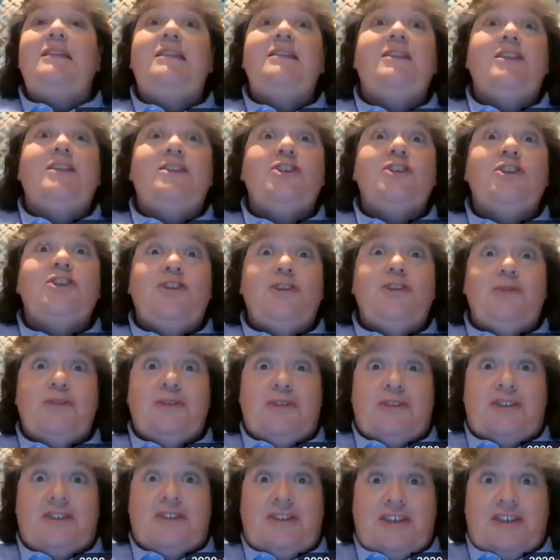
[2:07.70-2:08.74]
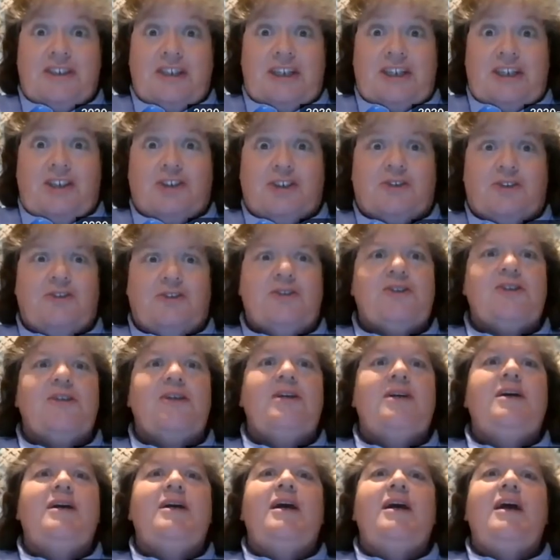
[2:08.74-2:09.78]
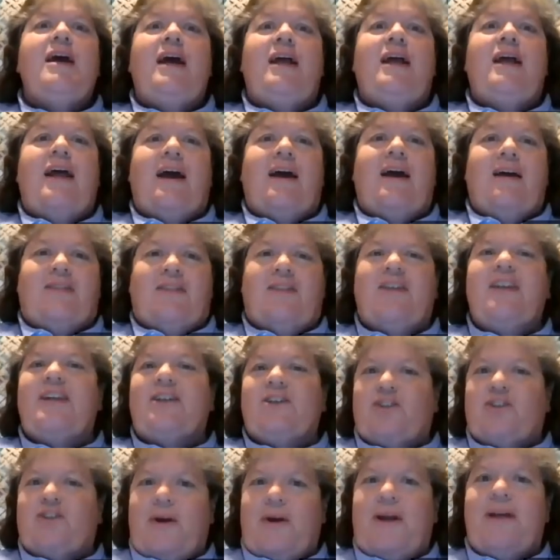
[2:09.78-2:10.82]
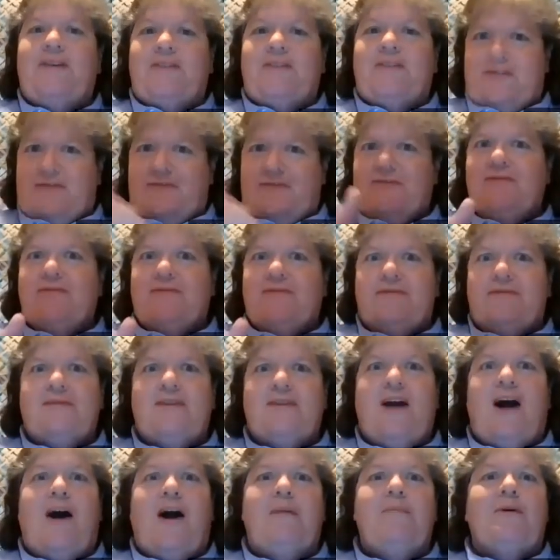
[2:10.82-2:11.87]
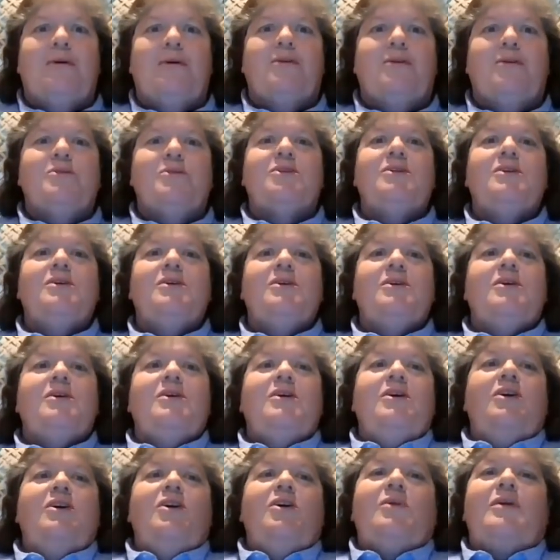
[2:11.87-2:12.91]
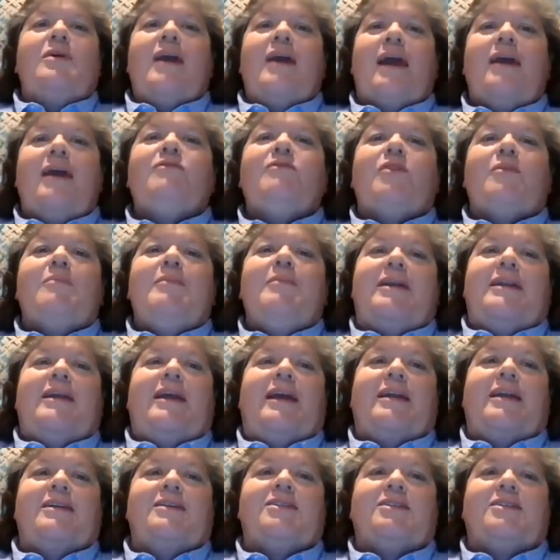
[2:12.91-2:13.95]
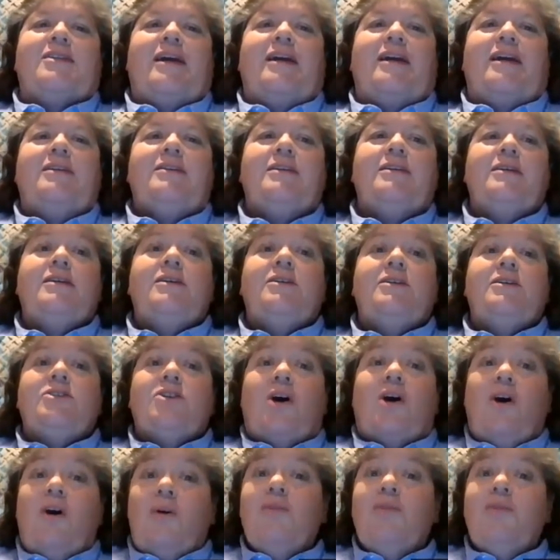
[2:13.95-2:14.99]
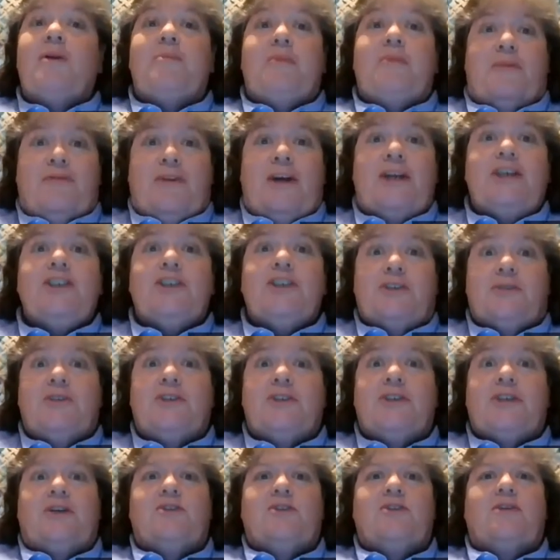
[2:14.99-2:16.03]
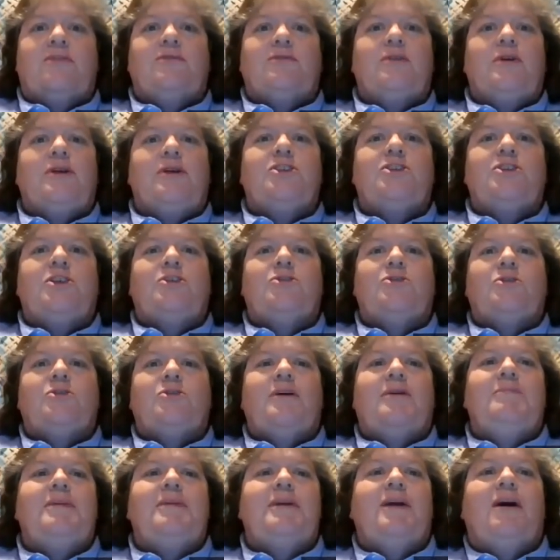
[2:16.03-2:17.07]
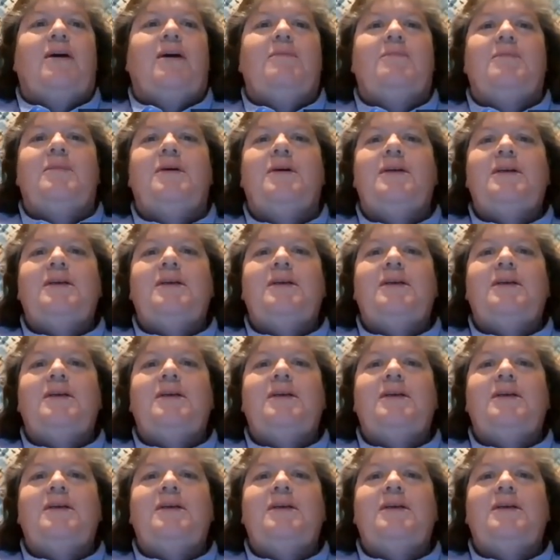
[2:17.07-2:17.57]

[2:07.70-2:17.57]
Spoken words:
The student teachers and athletic trainer combos who came from Indiana State to hone their professional skills at Floyd Central and become